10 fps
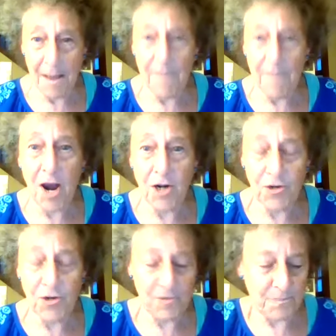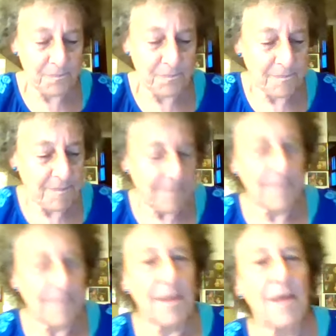partnered.
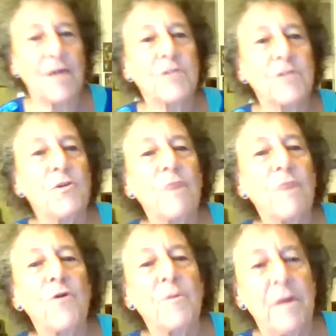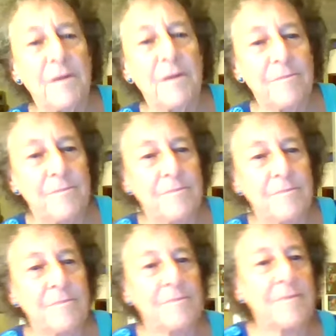So I wrote about it,
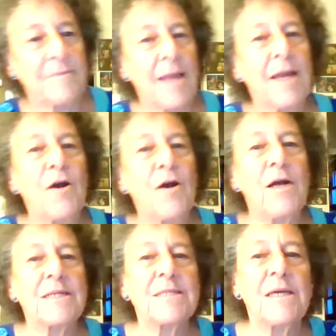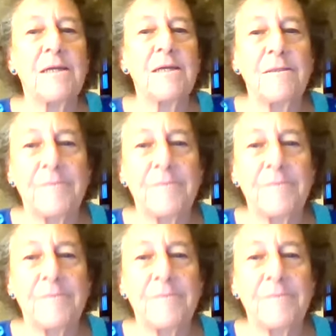and I call it single.